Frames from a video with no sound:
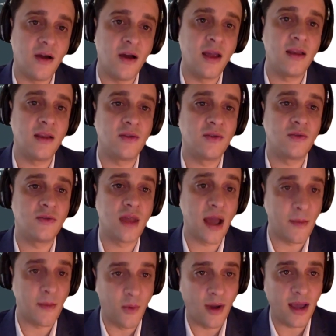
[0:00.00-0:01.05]
I
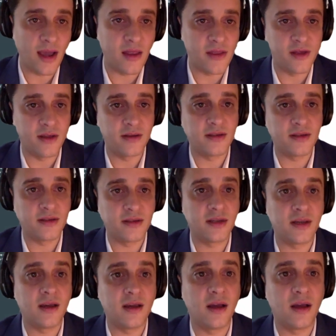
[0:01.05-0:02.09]
am aware that
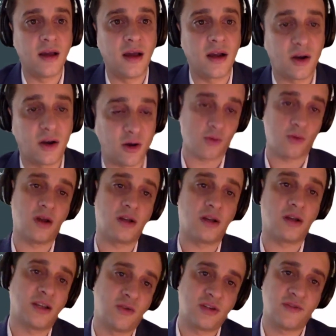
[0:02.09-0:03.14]
Clockworx
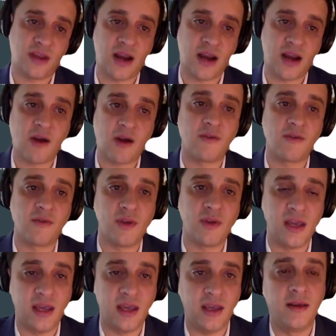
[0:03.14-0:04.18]
and Christopher Carrick are very
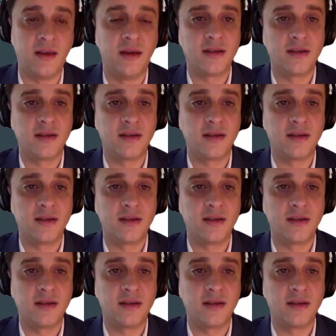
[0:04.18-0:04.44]
keen